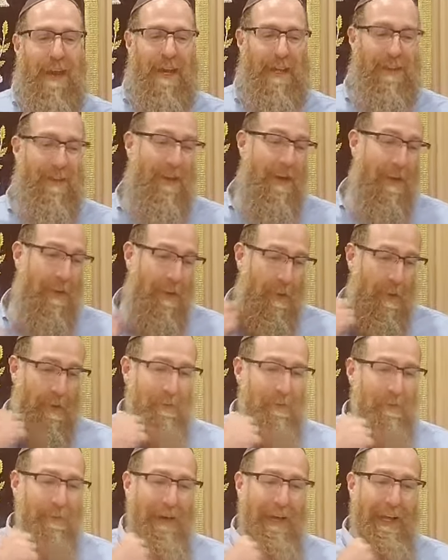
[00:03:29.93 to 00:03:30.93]
the other one
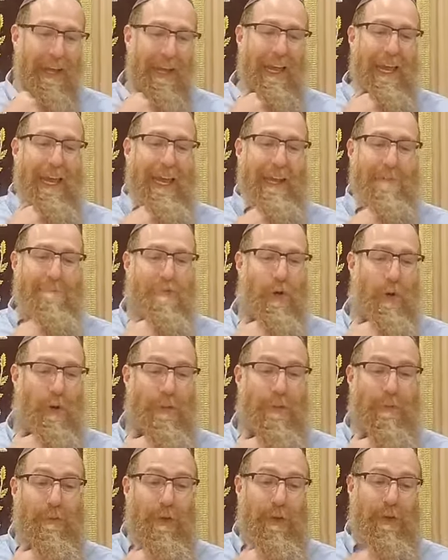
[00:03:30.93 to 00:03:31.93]
fell and broke
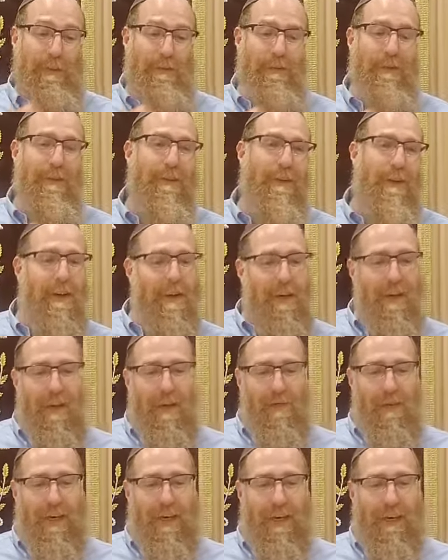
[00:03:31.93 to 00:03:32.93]
his foot.
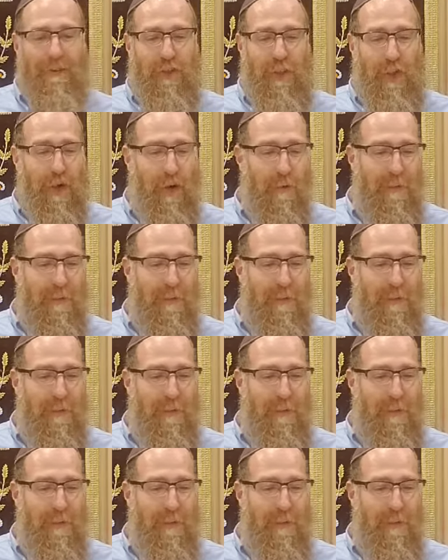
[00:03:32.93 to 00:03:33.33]
Once the